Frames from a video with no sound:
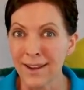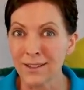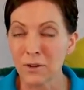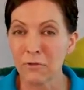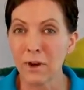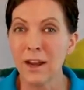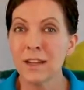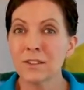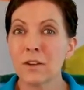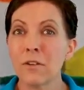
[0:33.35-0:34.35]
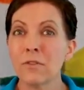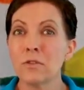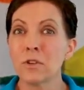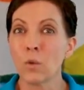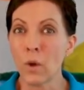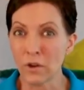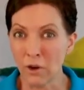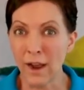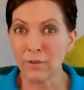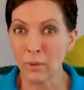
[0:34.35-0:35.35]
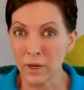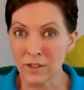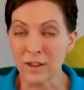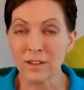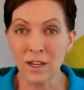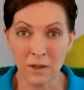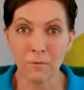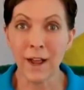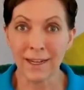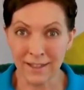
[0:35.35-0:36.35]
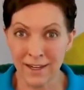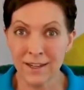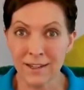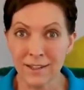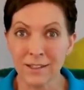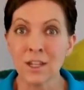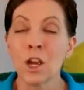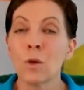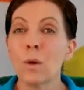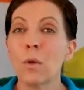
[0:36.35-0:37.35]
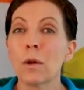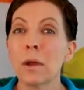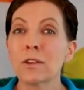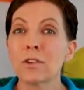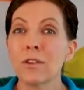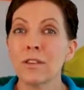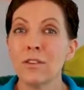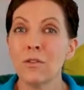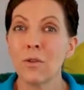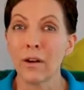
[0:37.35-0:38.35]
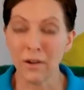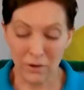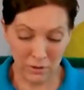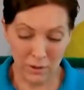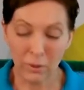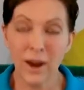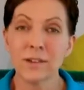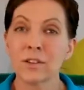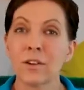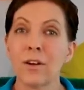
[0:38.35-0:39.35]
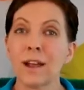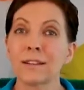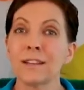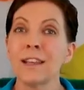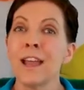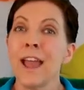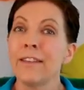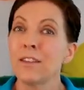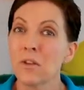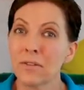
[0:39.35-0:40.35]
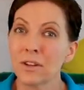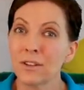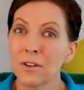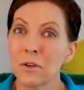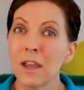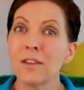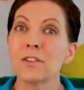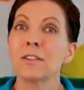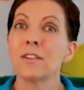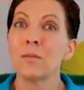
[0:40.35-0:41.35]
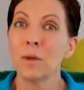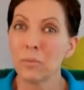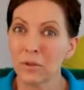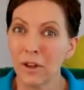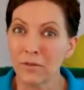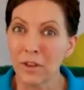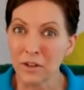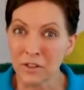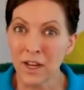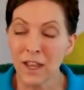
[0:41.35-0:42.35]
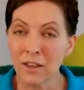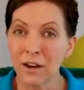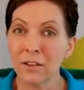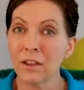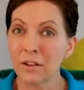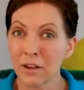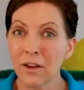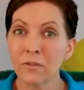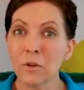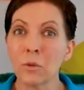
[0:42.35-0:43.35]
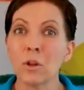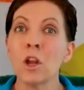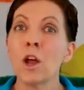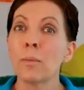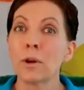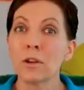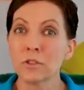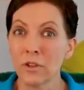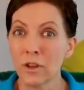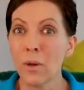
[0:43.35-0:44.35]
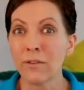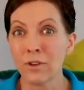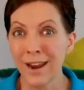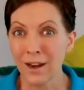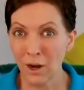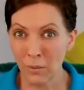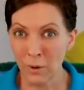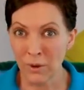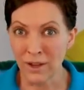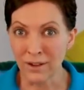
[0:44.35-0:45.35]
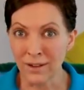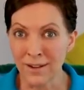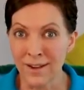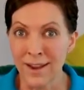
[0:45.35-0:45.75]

And so if ratings and reviews are what drive your business, and in fact it is, we want to make sure that you are not only priced correctly and that you have a good location and that people love their stay there and that they're comfortable, but also that you have great curb appeal.